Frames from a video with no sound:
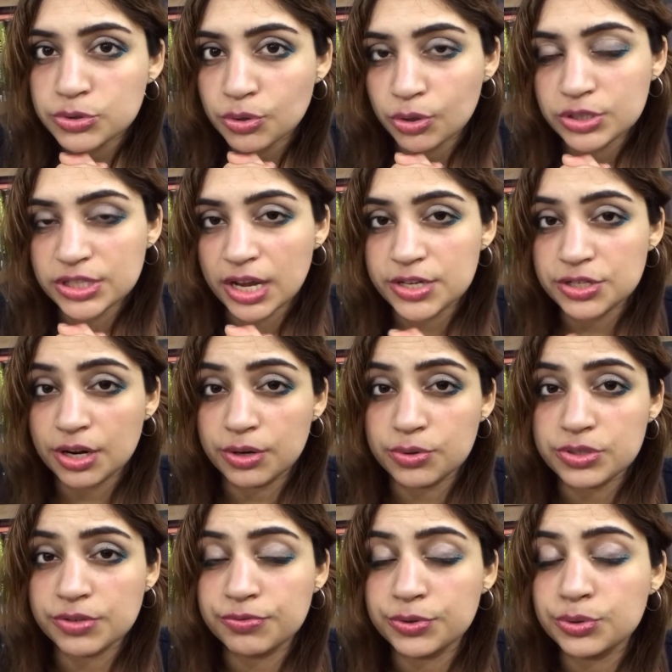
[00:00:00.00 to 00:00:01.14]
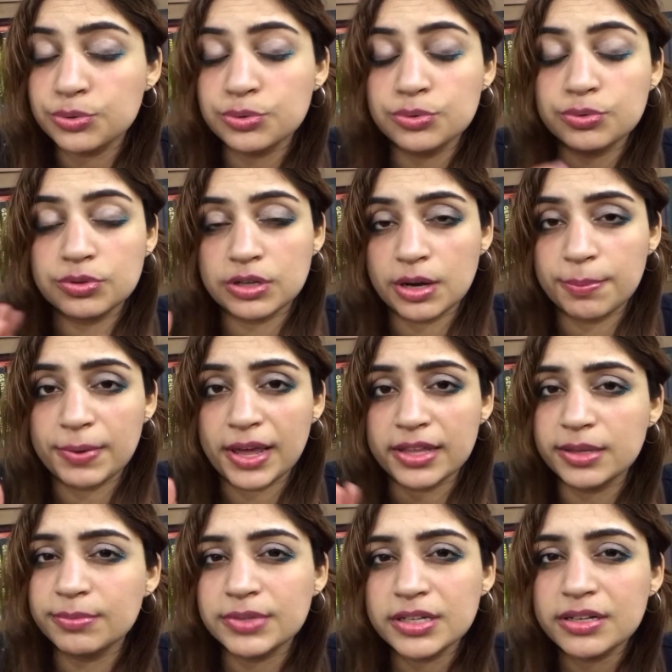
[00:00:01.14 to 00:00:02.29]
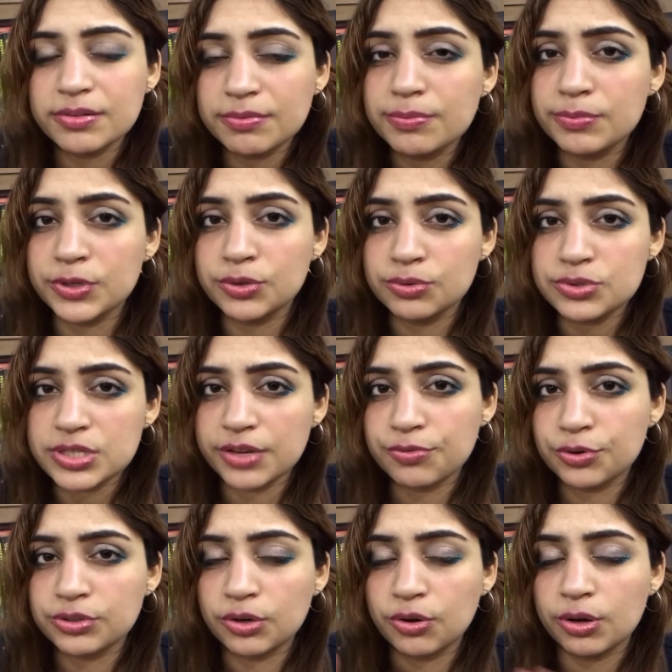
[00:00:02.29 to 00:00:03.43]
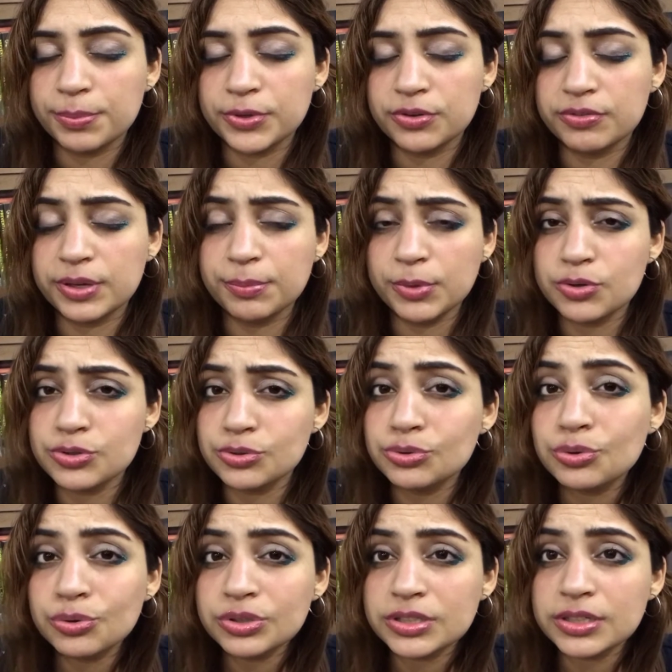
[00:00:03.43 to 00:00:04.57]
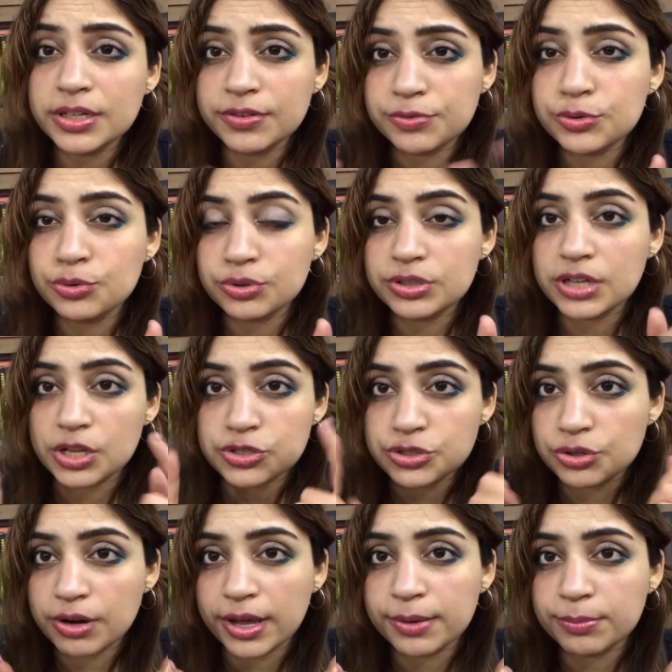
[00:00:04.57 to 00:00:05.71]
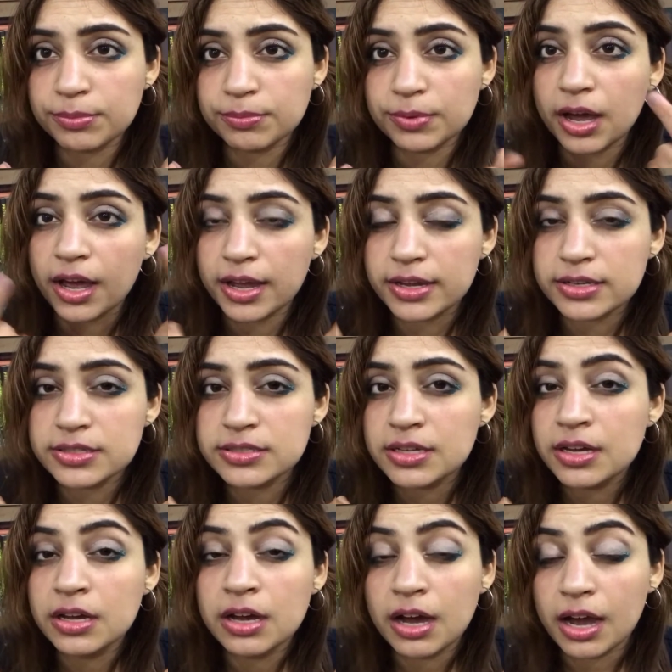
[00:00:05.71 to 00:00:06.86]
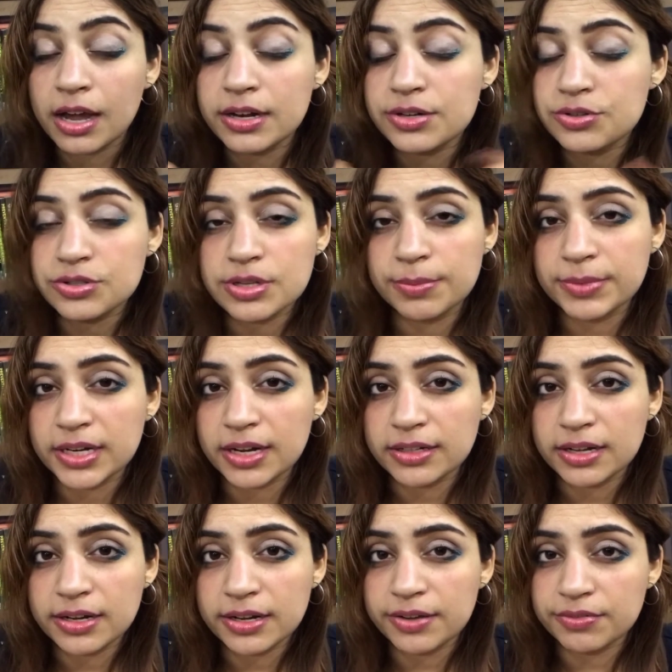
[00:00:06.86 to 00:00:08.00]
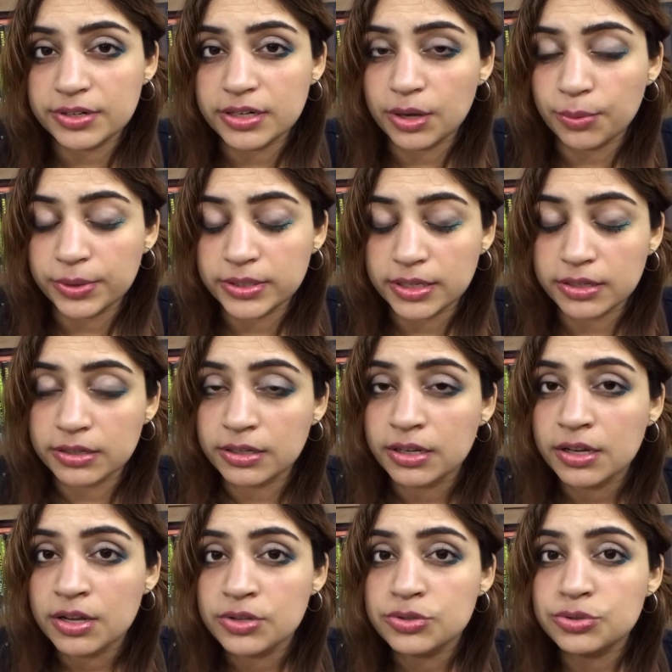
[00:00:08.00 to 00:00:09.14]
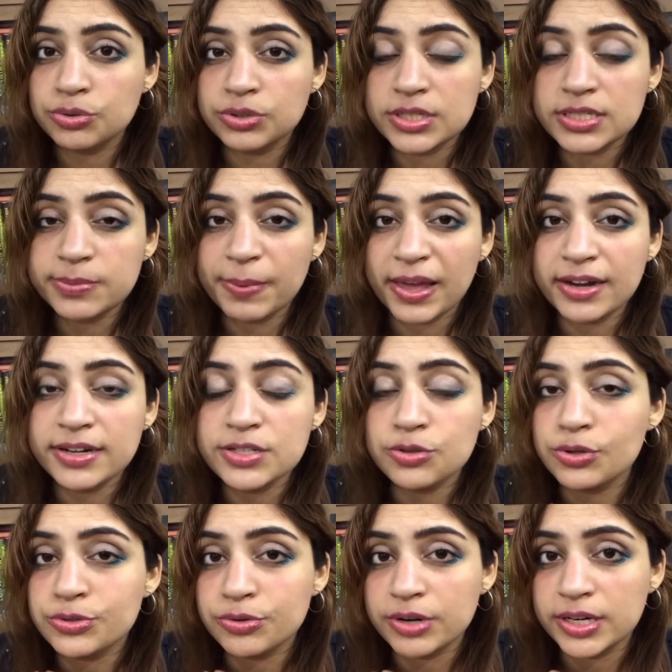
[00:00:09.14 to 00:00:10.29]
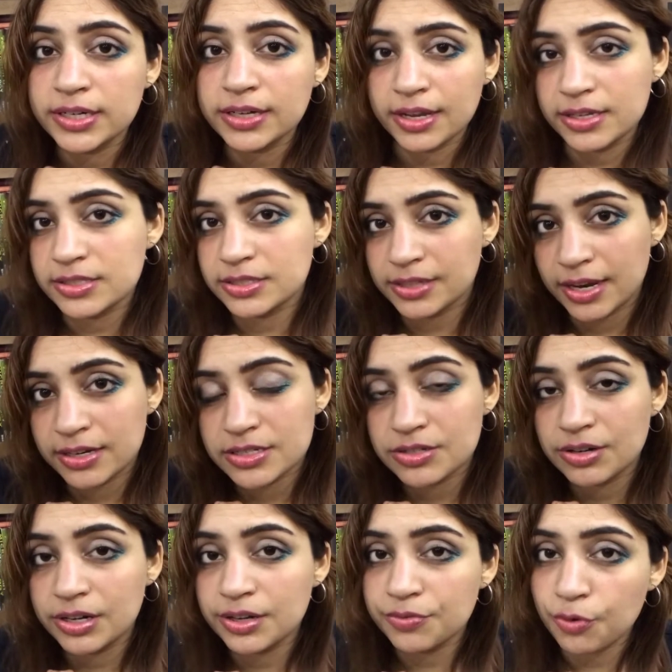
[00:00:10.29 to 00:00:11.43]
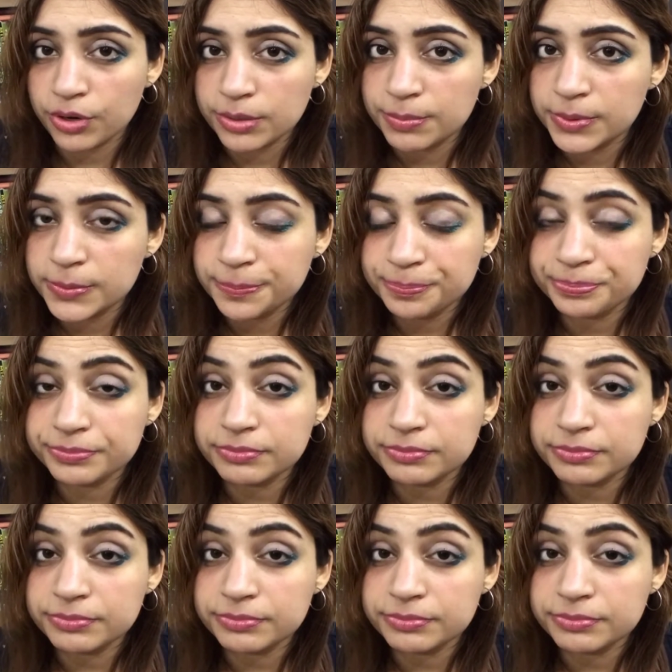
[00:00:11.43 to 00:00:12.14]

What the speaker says: all eyeshadows, if you apply them, they'll stay for the longer period of time, because if you don't touch your eyes, eyelid or something like that every now and then. So this palette is also really nice, and it's really affordable.